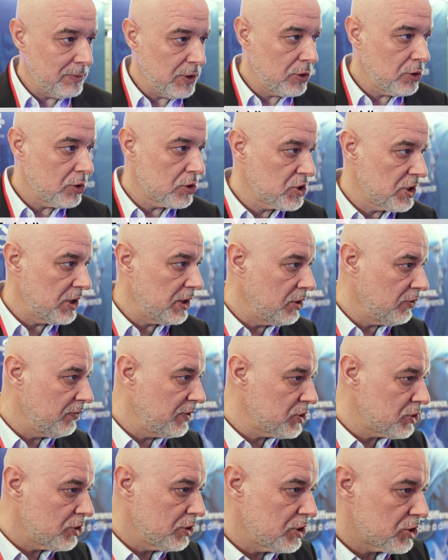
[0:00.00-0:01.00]
because uh,
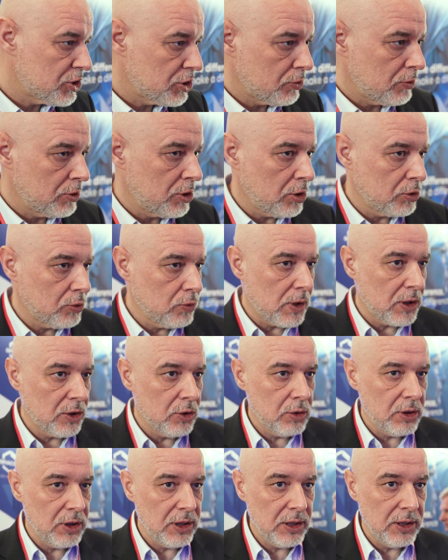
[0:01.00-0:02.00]
innovation is not one
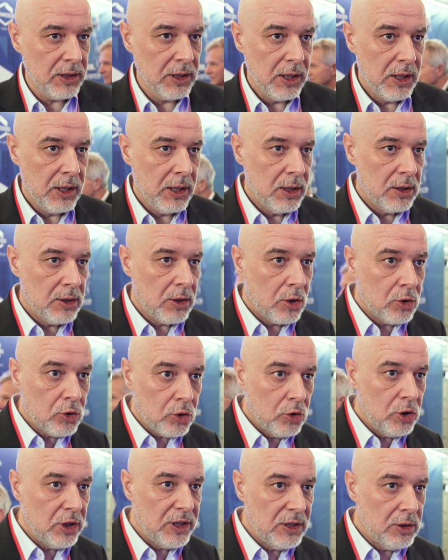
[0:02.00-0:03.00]
only not
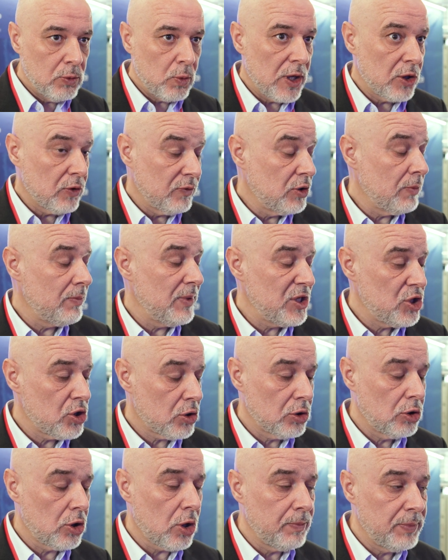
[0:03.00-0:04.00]
only the, one of the major
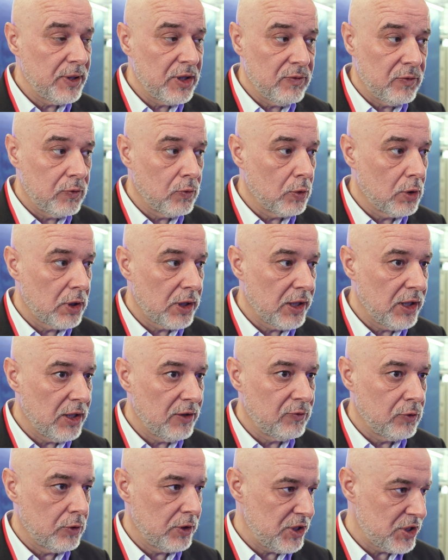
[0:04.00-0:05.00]
topic for uh,
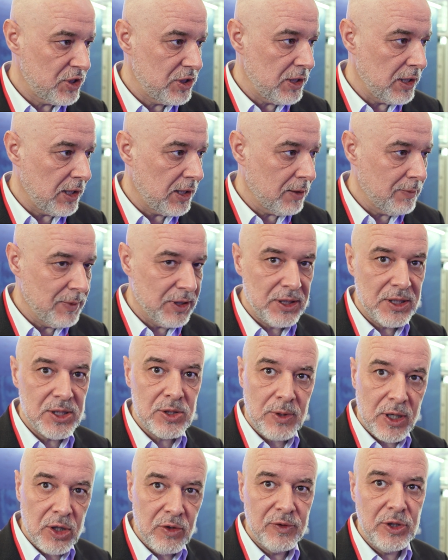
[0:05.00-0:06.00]
for ECR, but it's
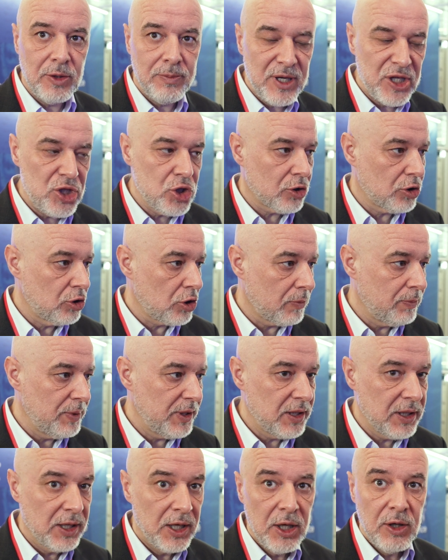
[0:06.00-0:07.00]
one of the major
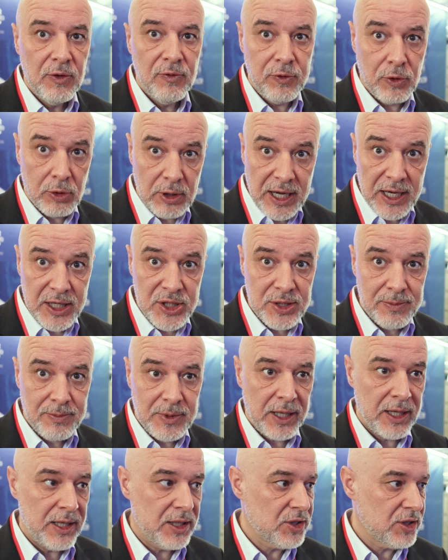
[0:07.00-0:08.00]
topic for us
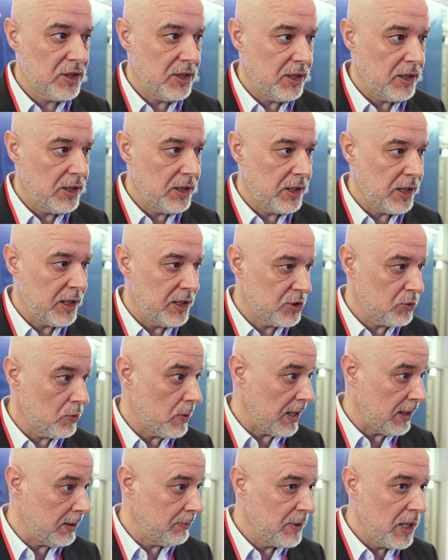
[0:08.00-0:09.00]
as uh, as
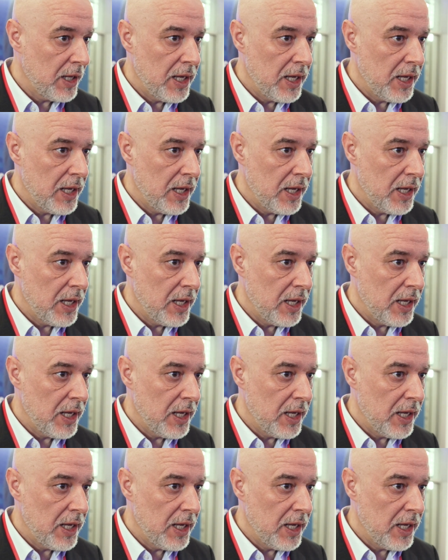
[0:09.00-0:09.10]
well